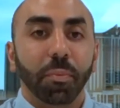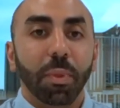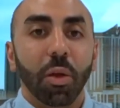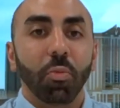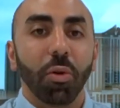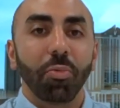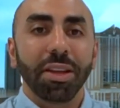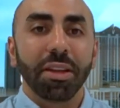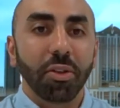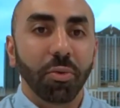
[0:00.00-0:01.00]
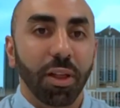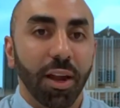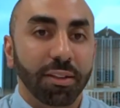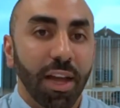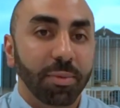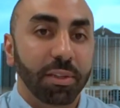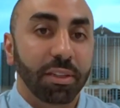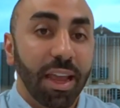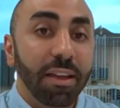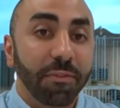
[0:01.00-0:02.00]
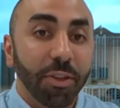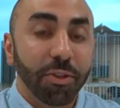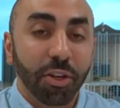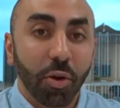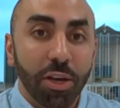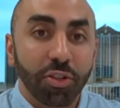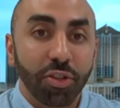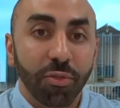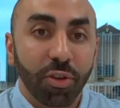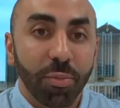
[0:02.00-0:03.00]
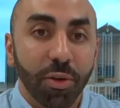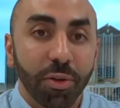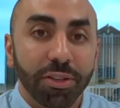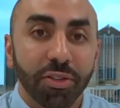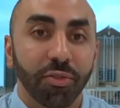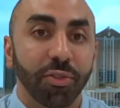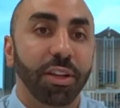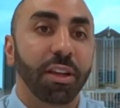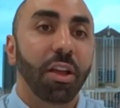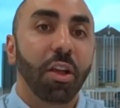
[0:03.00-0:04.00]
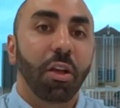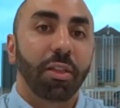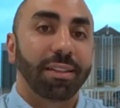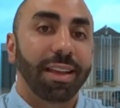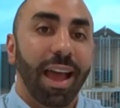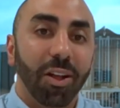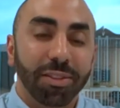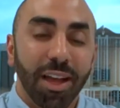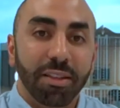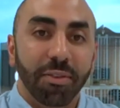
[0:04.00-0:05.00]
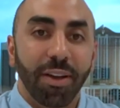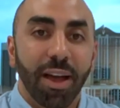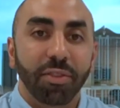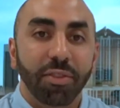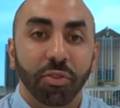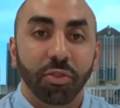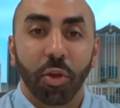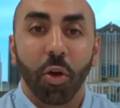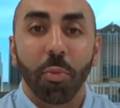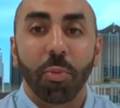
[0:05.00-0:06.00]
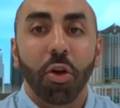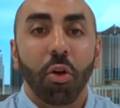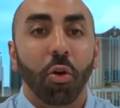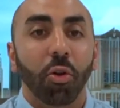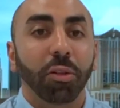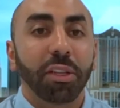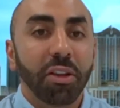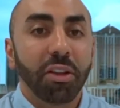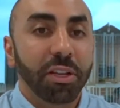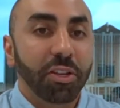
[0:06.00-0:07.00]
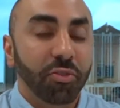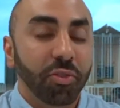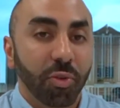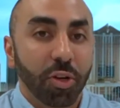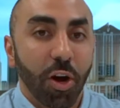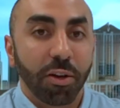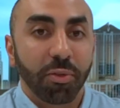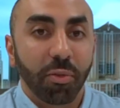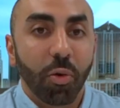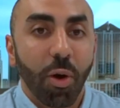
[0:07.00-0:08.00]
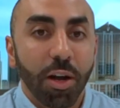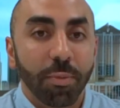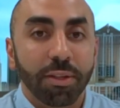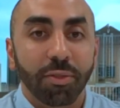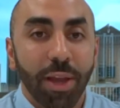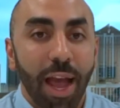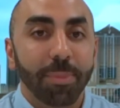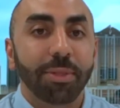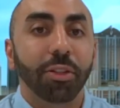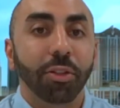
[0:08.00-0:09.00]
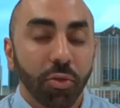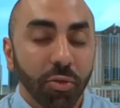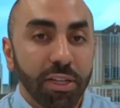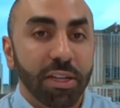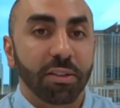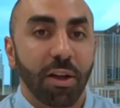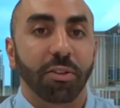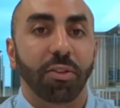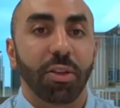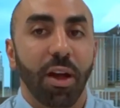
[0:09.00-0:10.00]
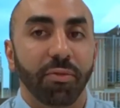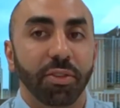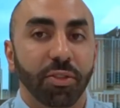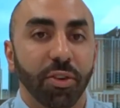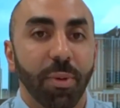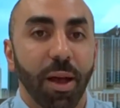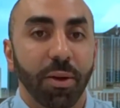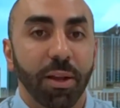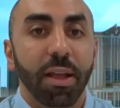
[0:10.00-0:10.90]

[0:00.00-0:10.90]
What we can do a lot of times is if there's a question of criminal history that's outside the five-year scope or legal issues regarding the requirements, we absolutely can talk to the officer about it.